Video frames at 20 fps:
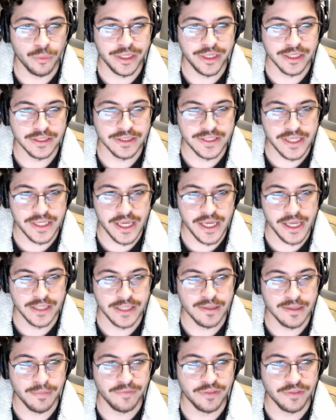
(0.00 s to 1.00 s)
can see
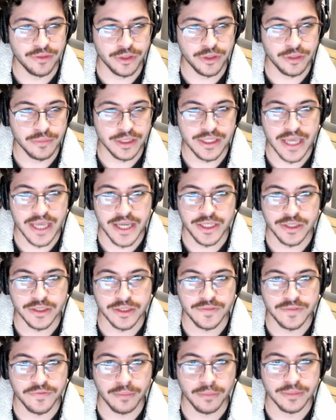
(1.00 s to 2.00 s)
in some of the
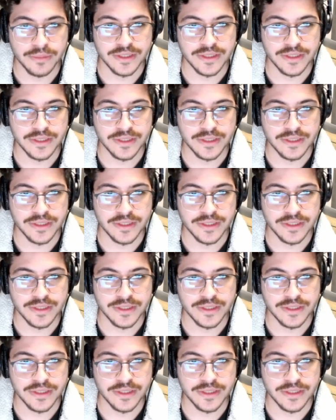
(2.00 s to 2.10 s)
documentations from the